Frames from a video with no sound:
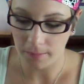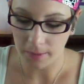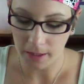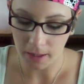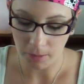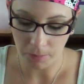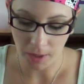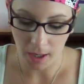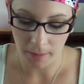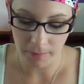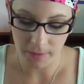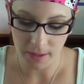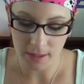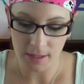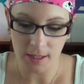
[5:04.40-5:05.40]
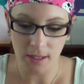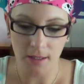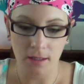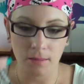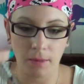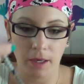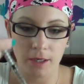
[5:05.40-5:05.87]
I'm going to pop this
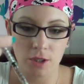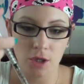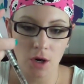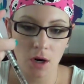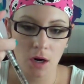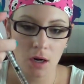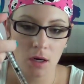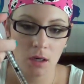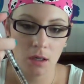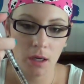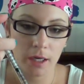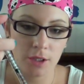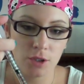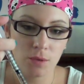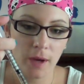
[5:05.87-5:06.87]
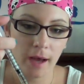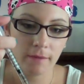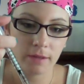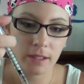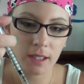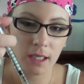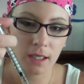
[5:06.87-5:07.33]
into my jar. I do
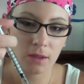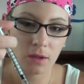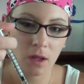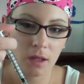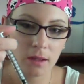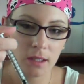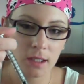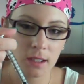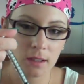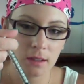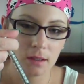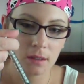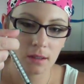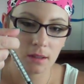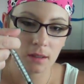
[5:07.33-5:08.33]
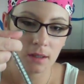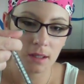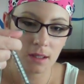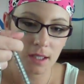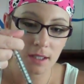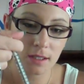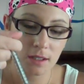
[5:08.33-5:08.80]
have a needle on
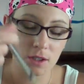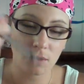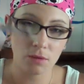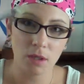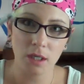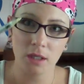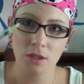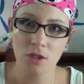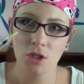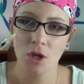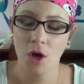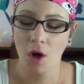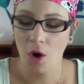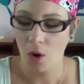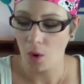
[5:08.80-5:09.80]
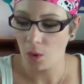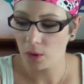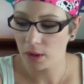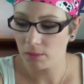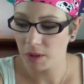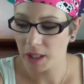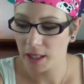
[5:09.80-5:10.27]
this syringe
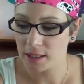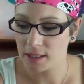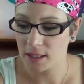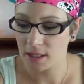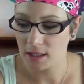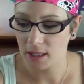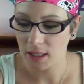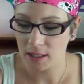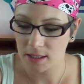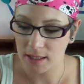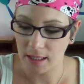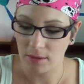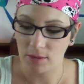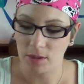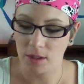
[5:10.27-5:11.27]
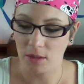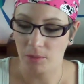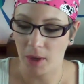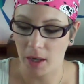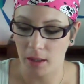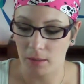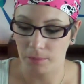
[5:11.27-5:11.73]
only because it gets down to the
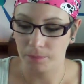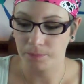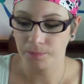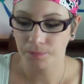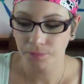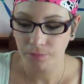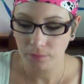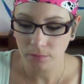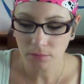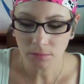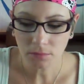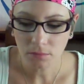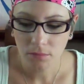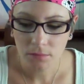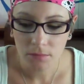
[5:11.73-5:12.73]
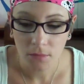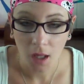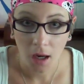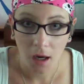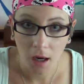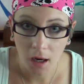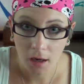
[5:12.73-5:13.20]
bottom
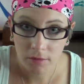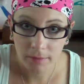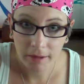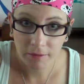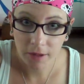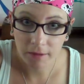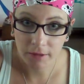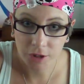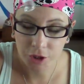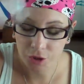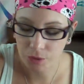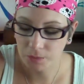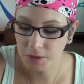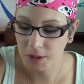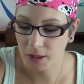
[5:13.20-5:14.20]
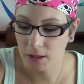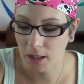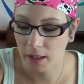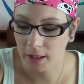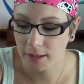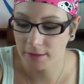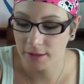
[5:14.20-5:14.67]
of my flavor tubes a
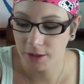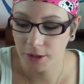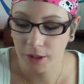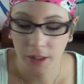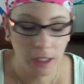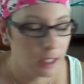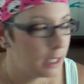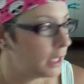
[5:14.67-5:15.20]
lot easier.